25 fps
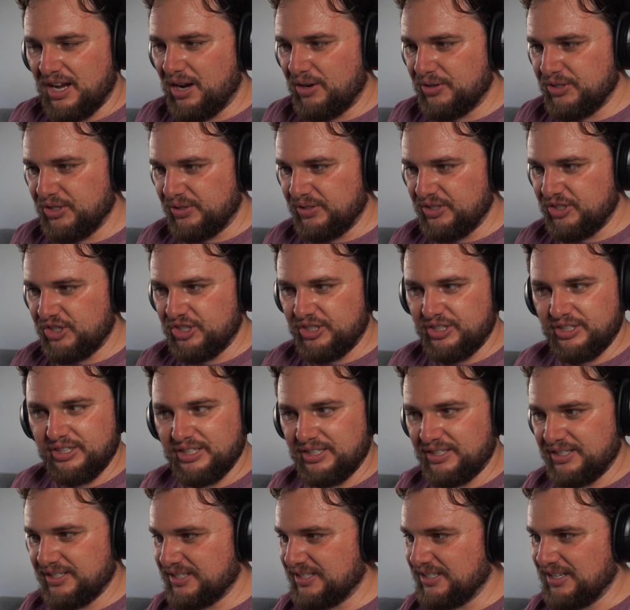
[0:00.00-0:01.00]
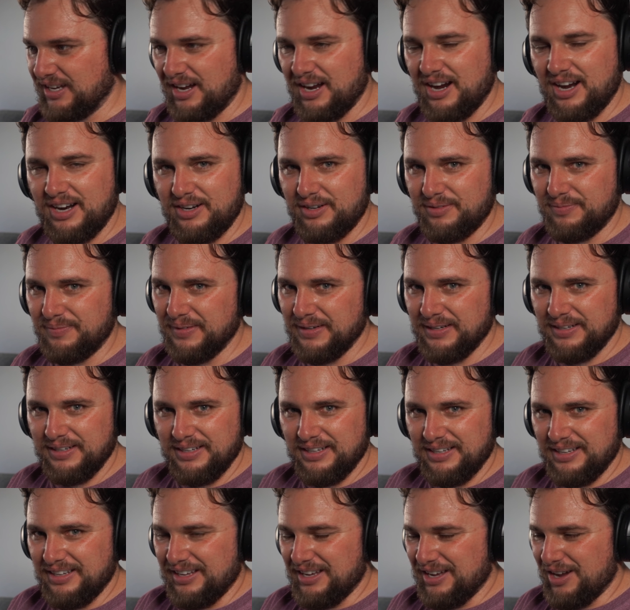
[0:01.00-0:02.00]
audio engineers are
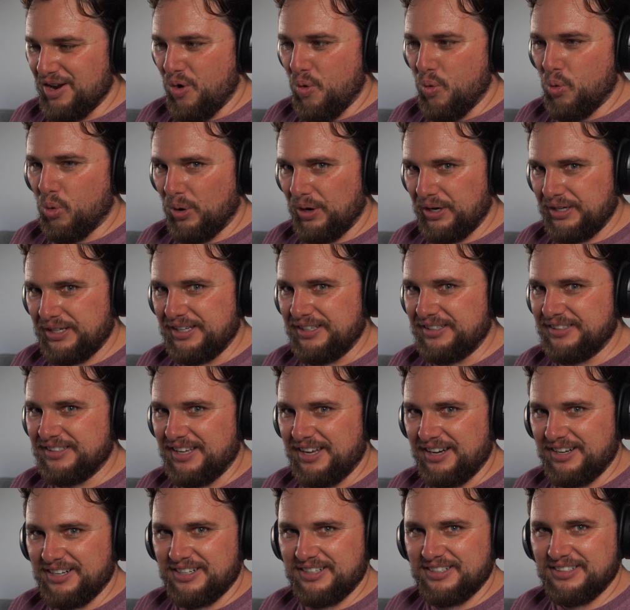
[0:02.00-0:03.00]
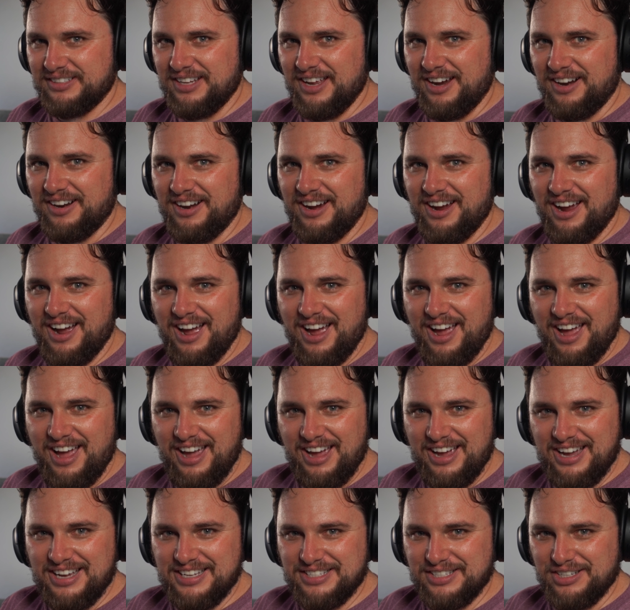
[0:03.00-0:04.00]
working their
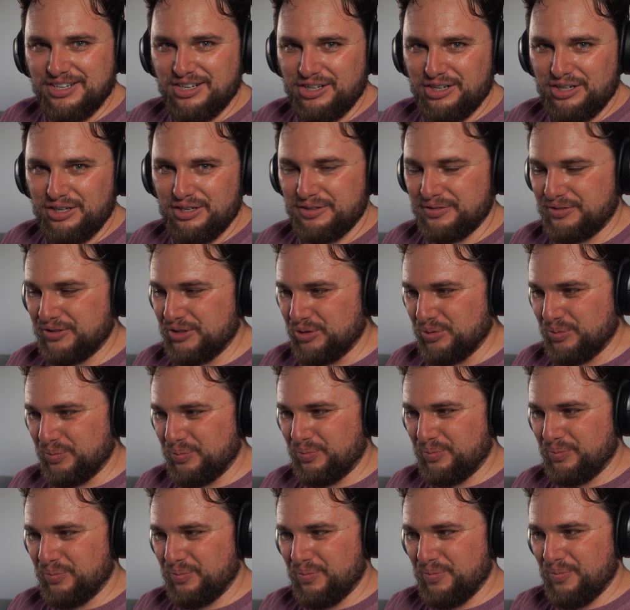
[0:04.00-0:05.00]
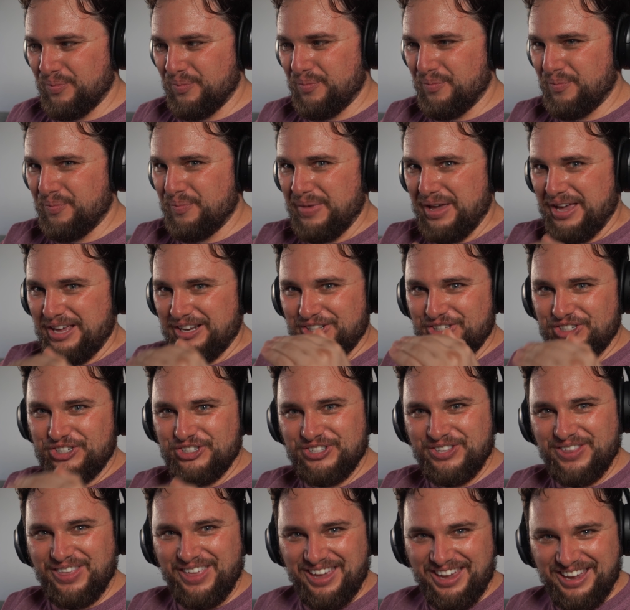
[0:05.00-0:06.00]
ass off to manage
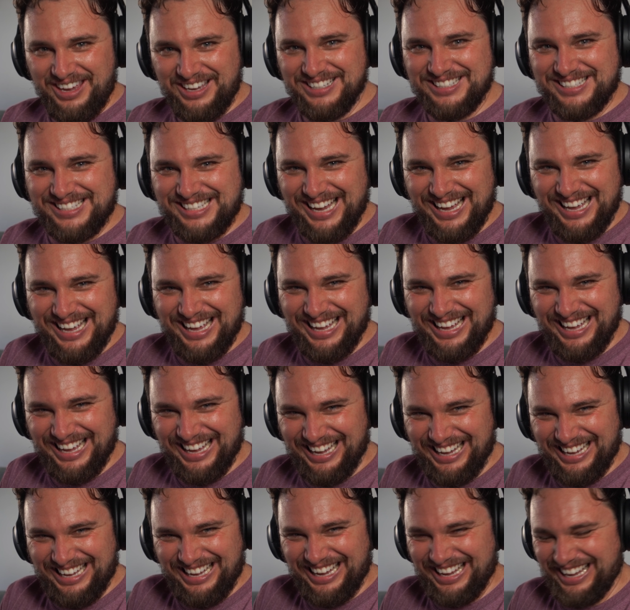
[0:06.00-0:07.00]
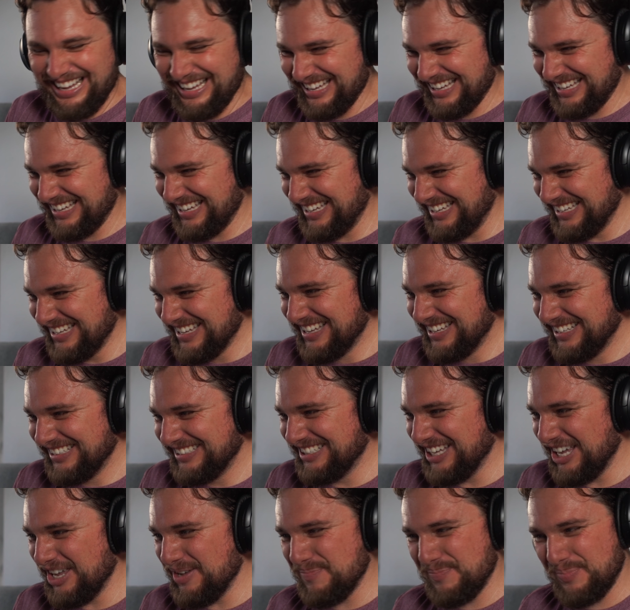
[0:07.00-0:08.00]
things.
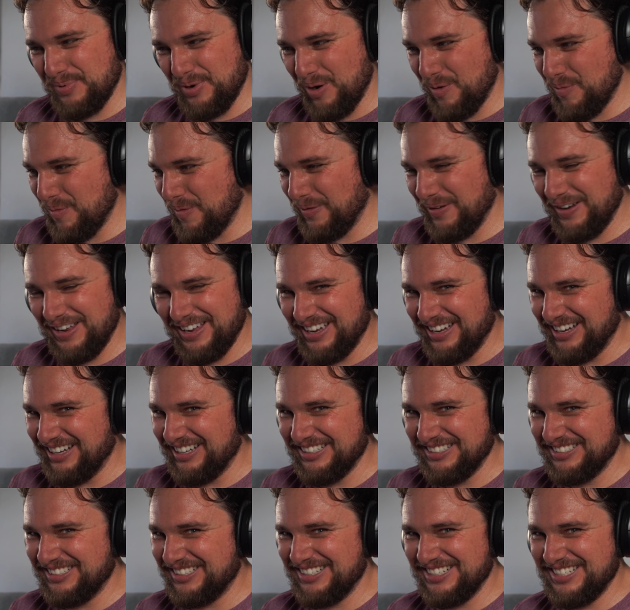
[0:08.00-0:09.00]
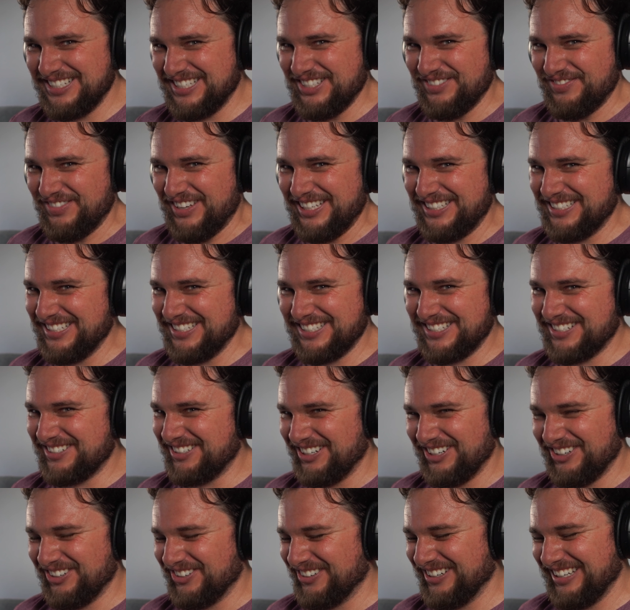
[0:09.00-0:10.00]
They probably underestimate this
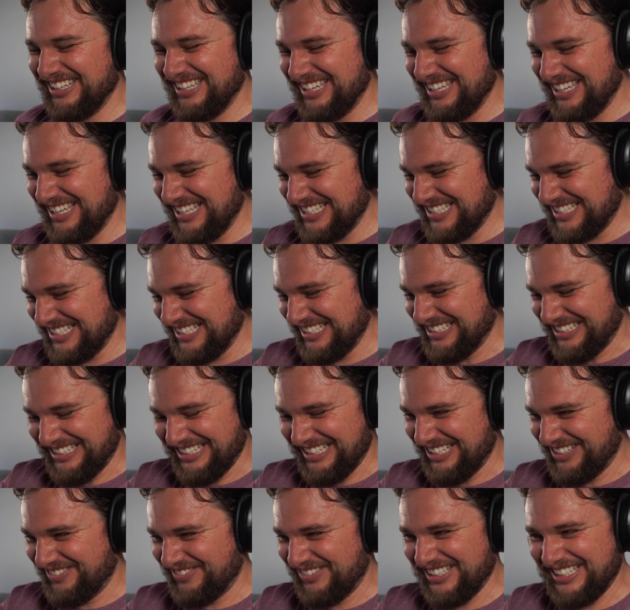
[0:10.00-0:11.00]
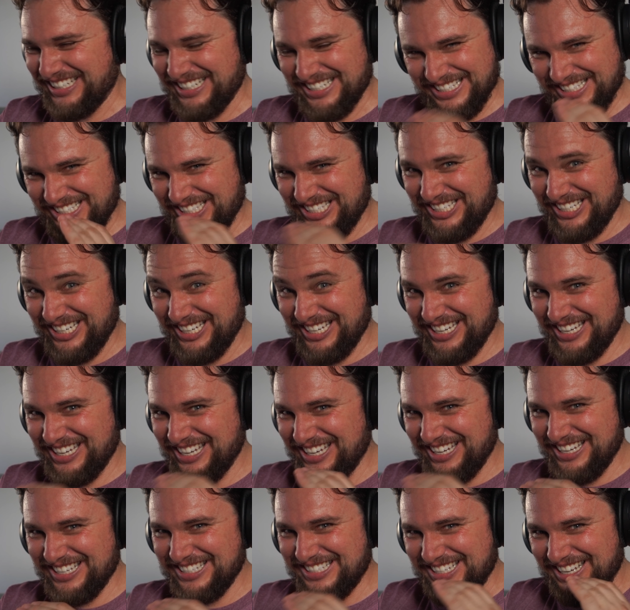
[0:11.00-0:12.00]
girl easily because she
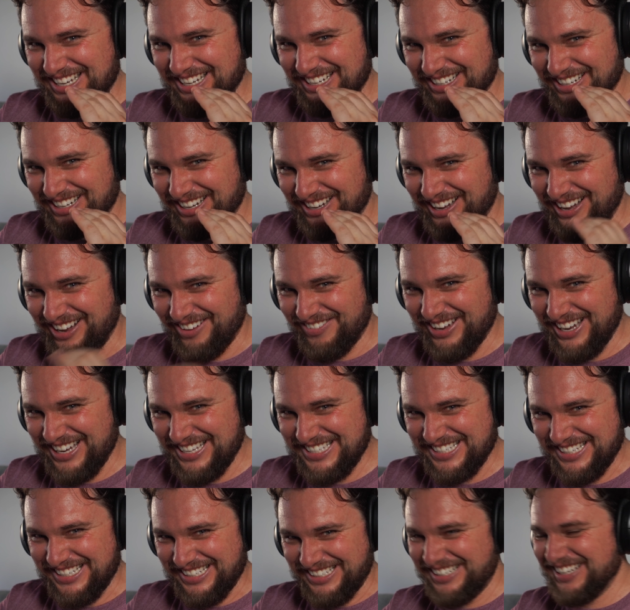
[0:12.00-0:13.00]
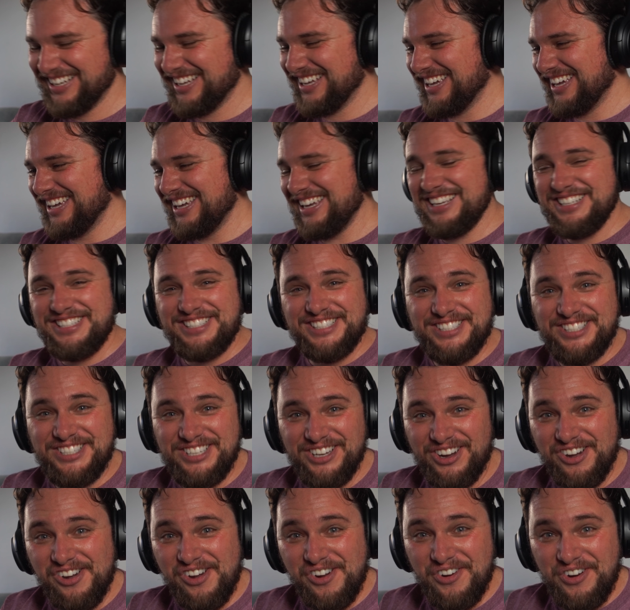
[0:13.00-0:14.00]
is amazing. It's
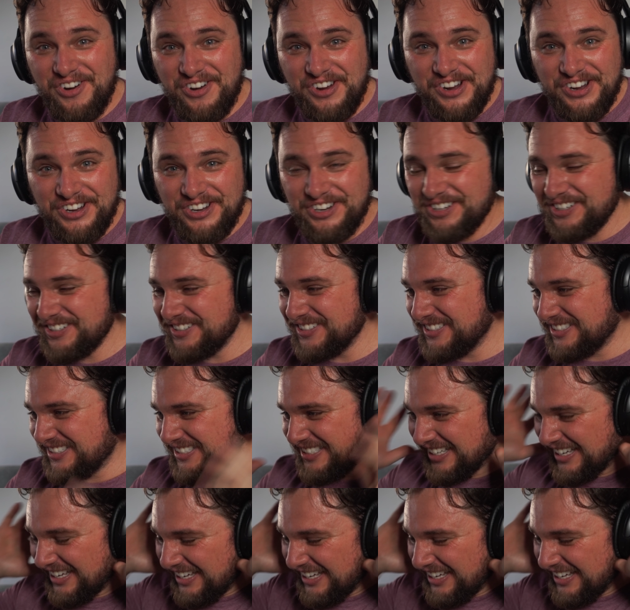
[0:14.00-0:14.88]
so good.